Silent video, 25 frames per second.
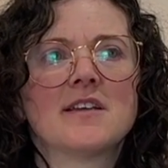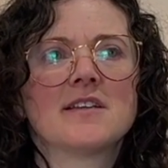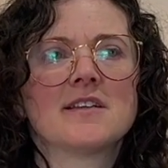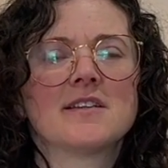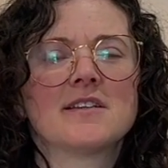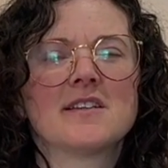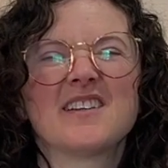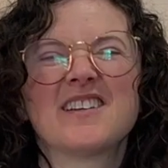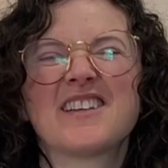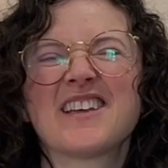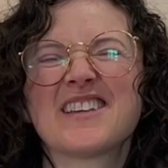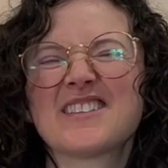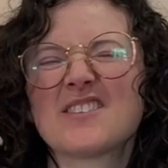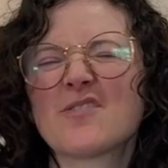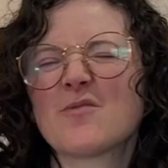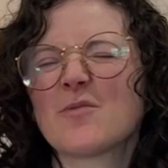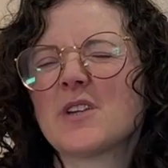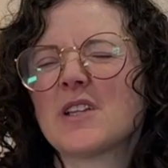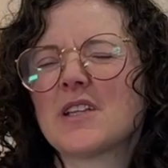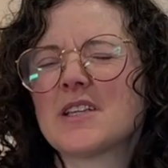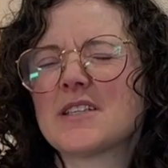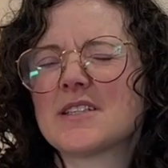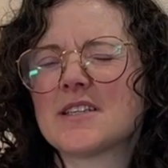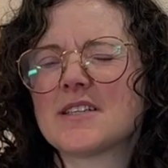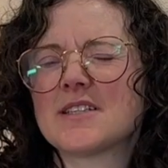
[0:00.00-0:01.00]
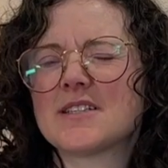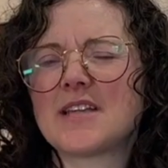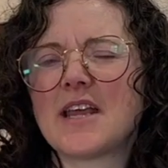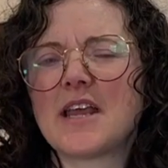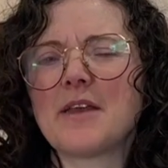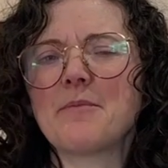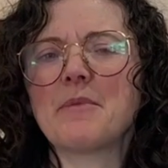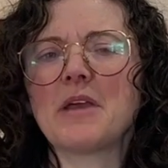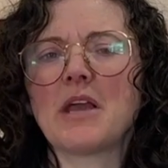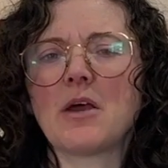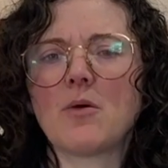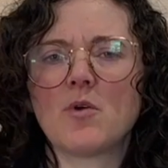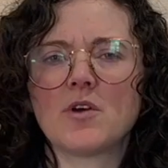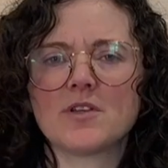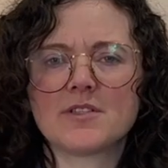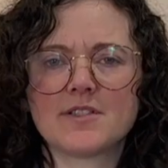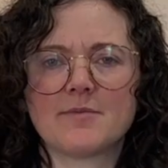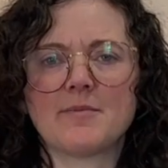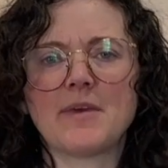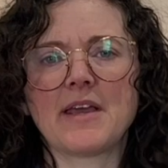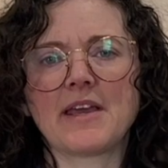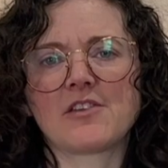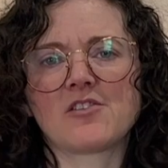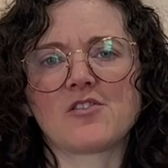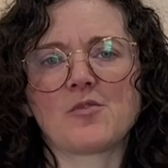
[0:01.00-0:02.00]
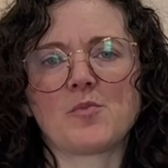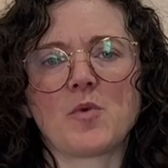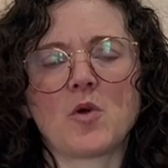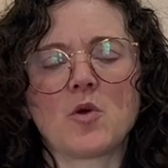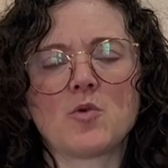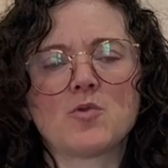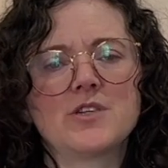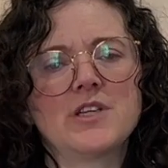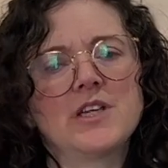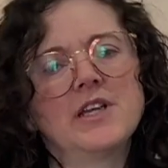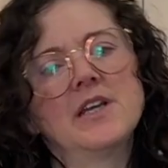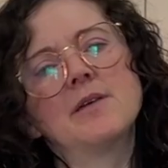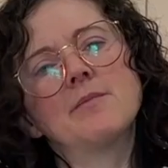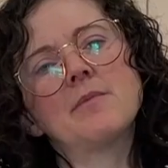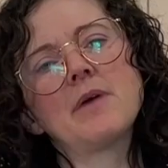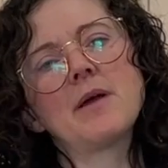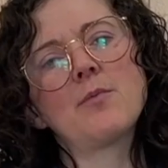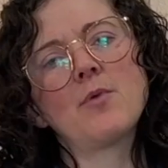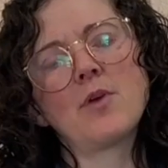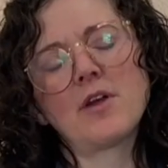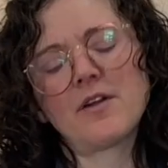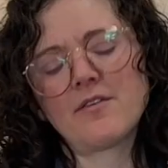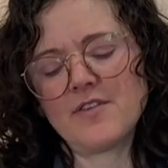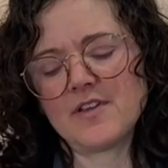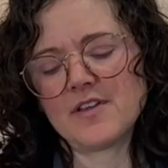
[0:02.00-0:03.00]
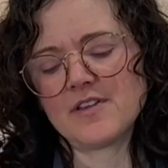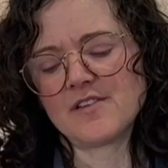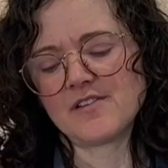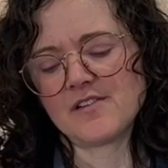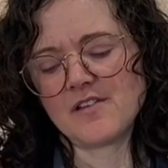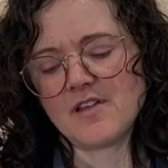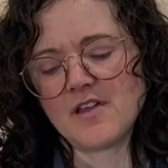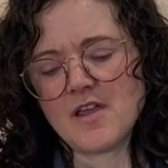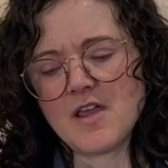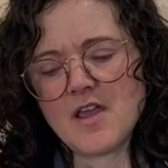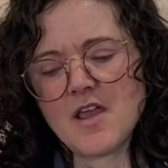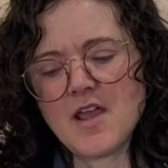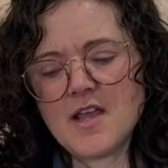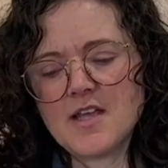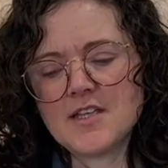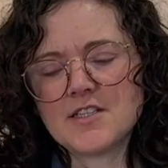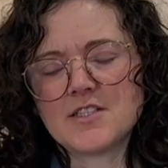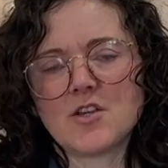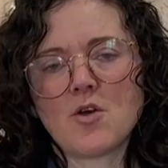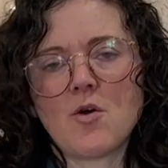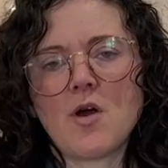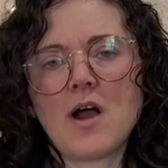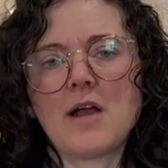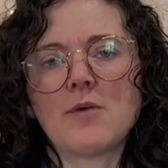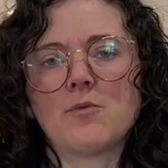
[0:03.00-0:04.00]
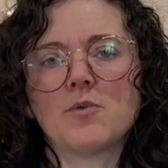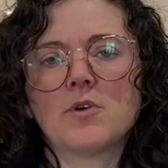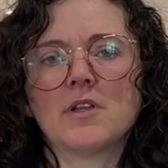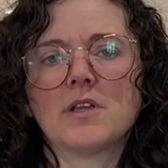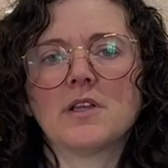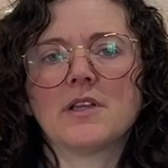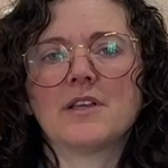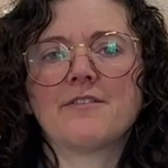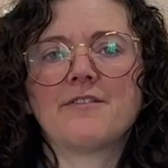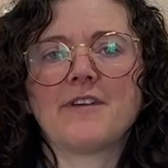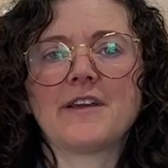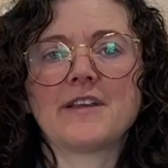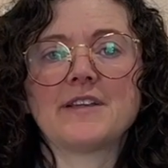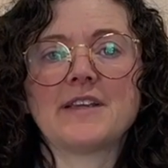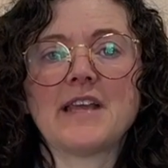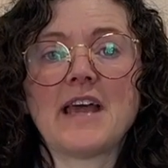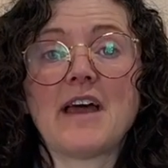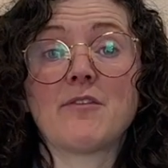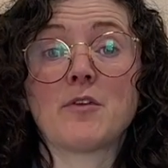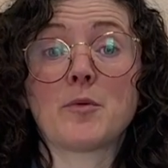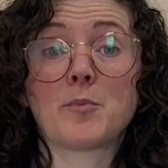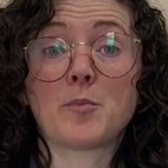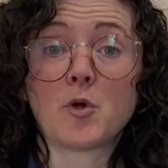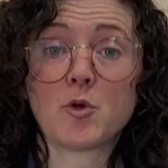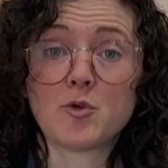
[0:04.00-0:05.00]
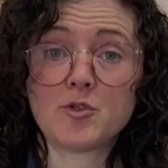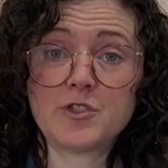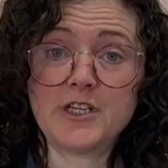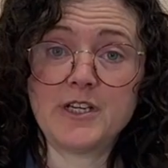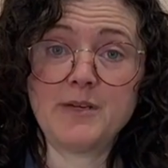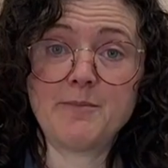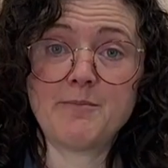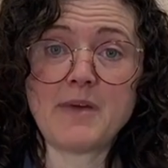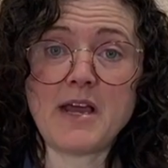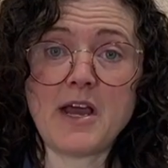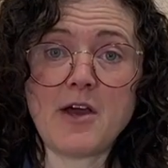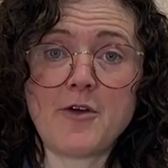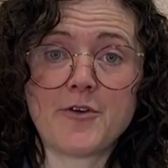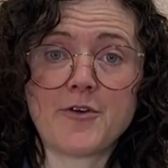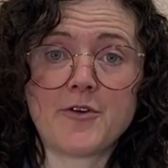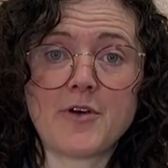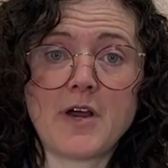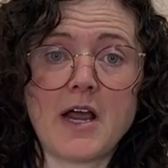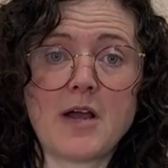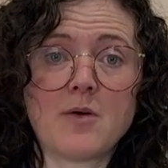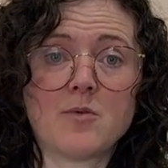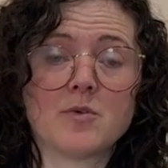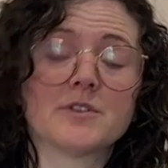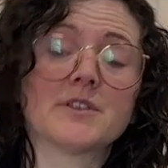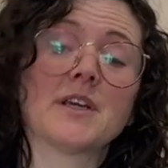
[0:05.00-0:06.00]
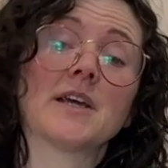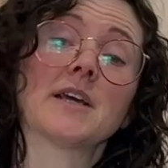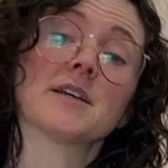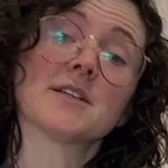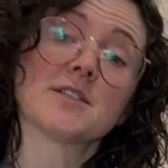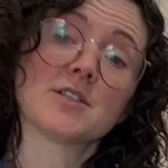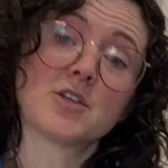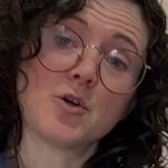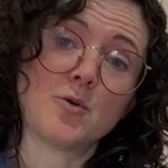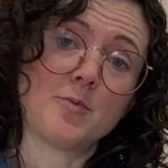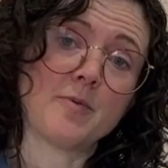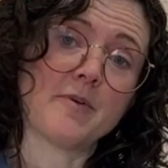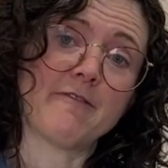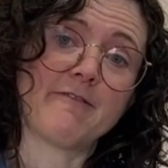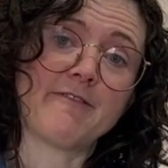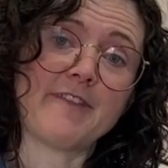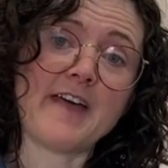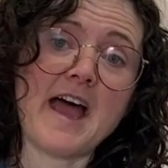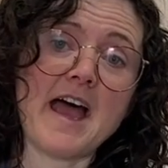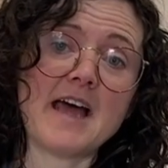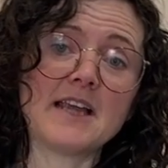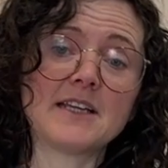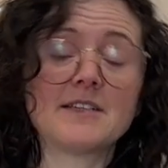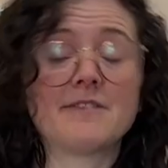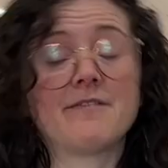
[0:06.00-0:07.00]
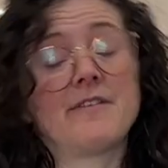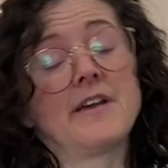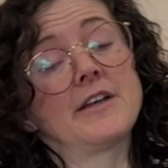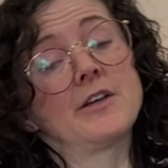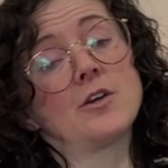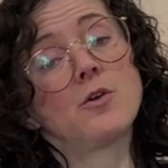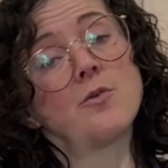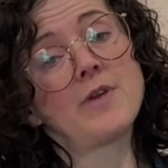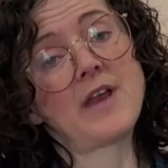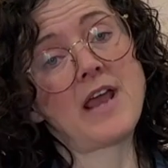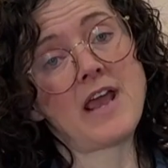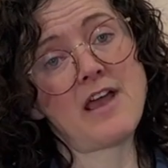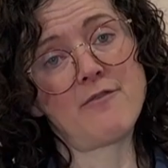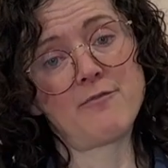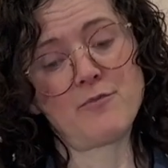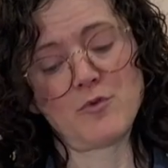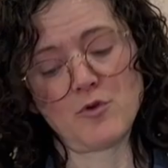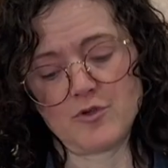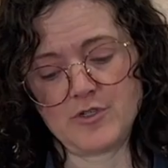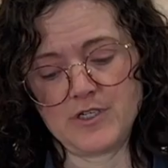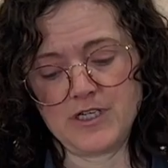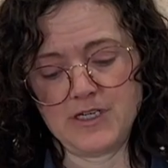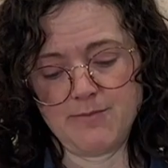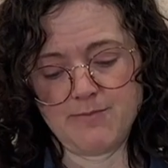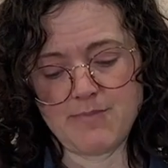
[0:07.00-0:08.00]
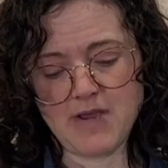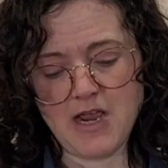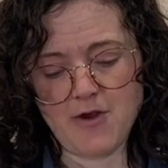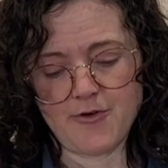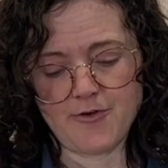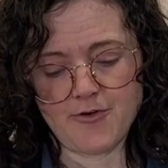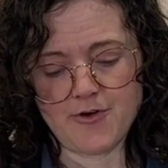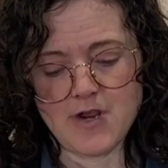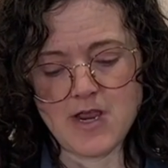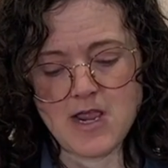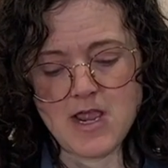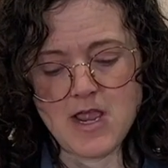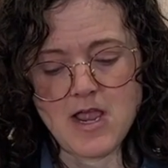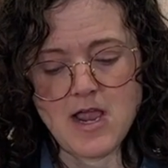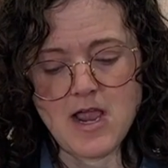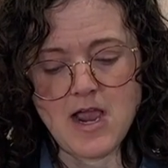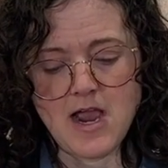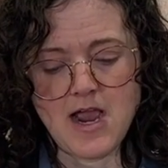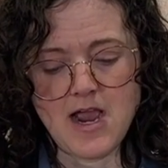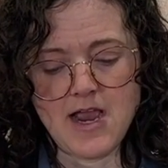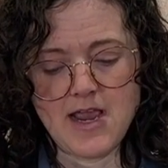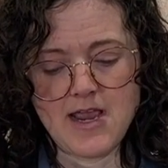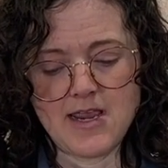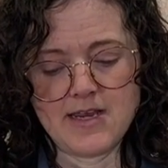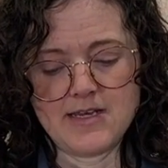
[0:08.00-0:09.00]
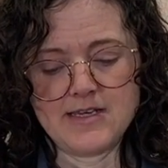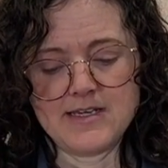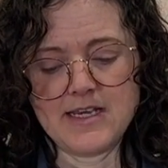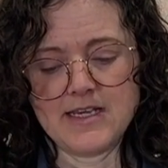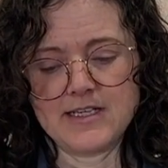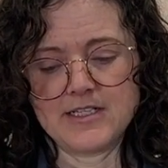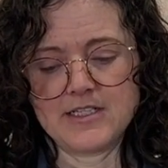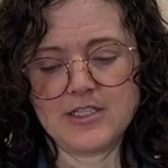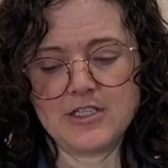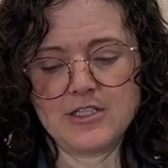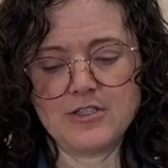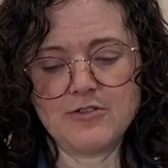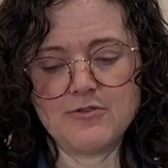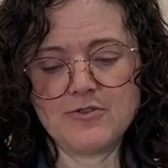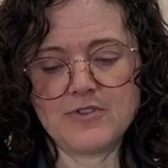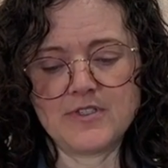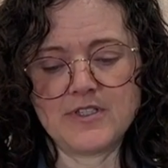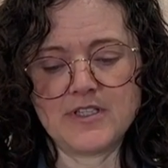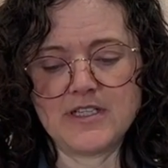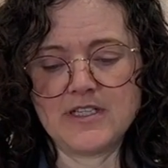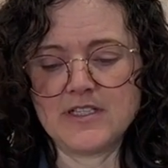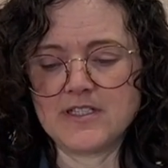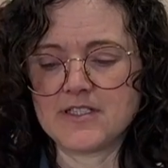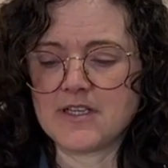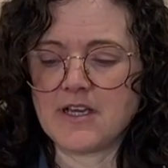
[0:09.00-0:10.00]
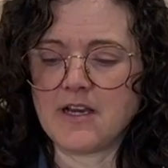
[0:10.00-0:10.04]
doesn't really sustain me. I want some extra protein in my breakfast. So I will, if I have a protein powder, I will take a scoop of that. If I don't have protein powder, I tend to use these